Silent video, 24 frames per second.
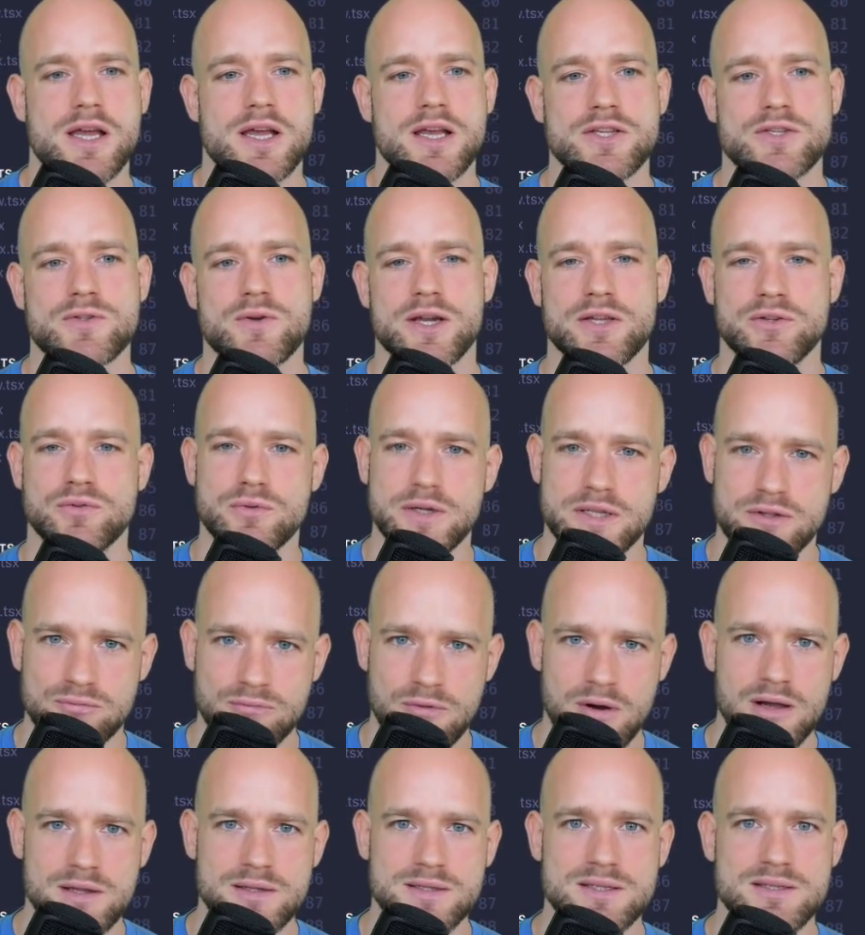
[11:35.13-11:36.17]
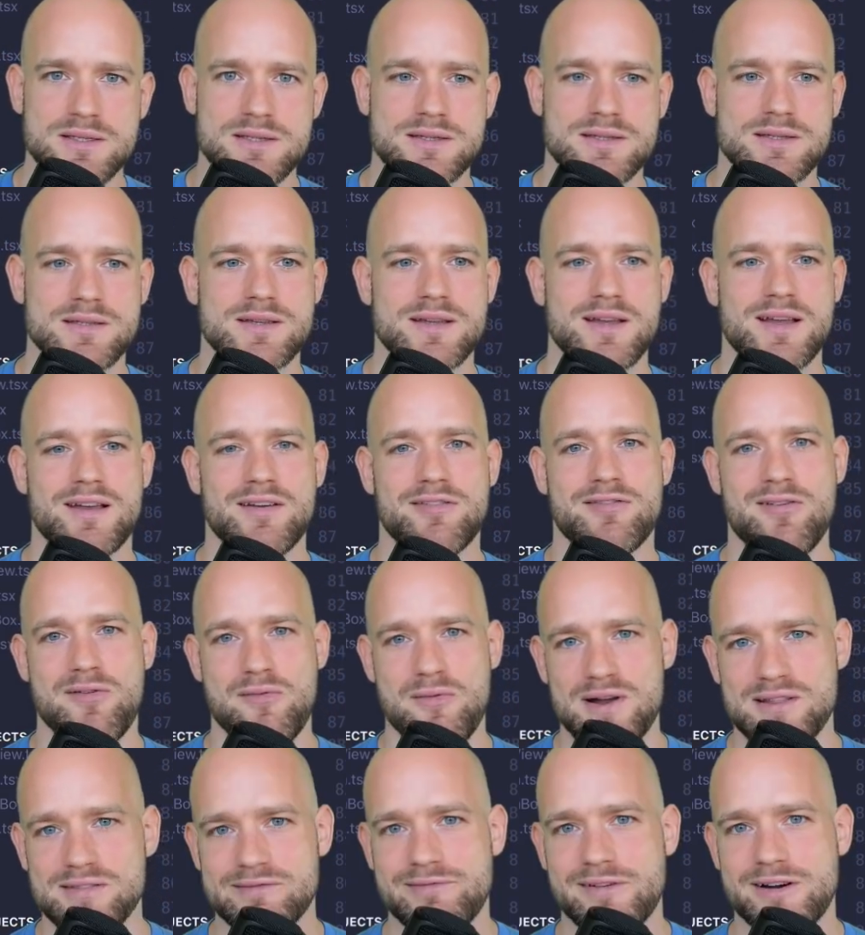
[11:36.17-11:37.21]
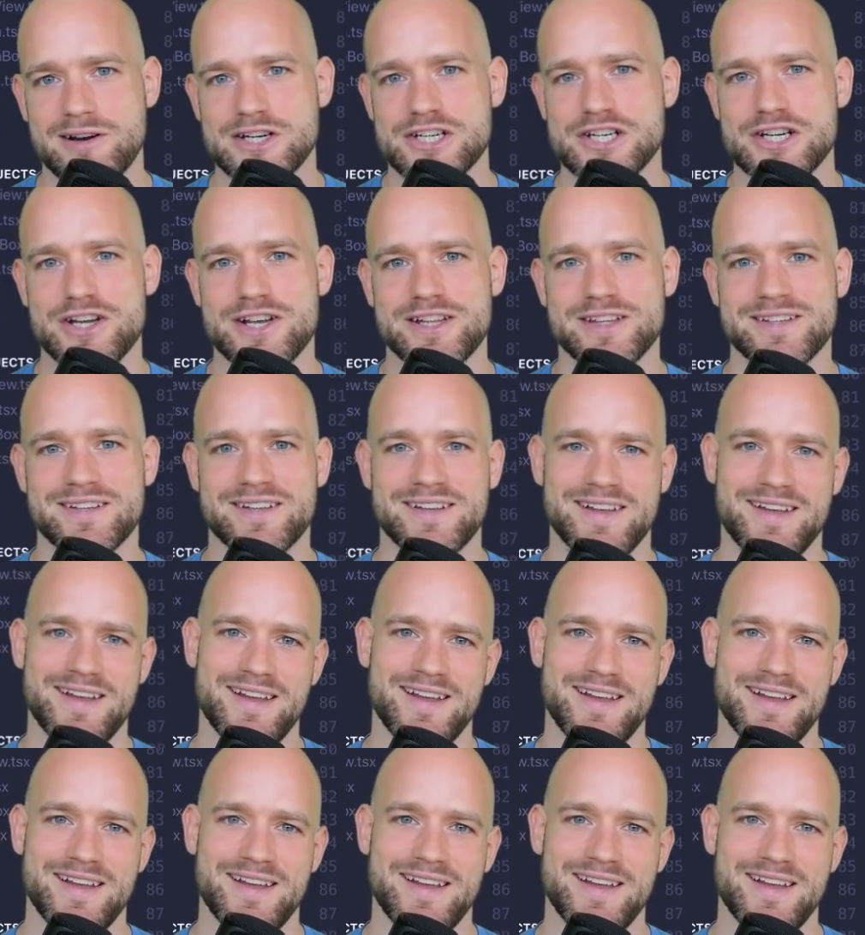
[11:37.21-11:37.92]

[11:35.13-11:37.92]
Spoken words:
So I do it once for one function.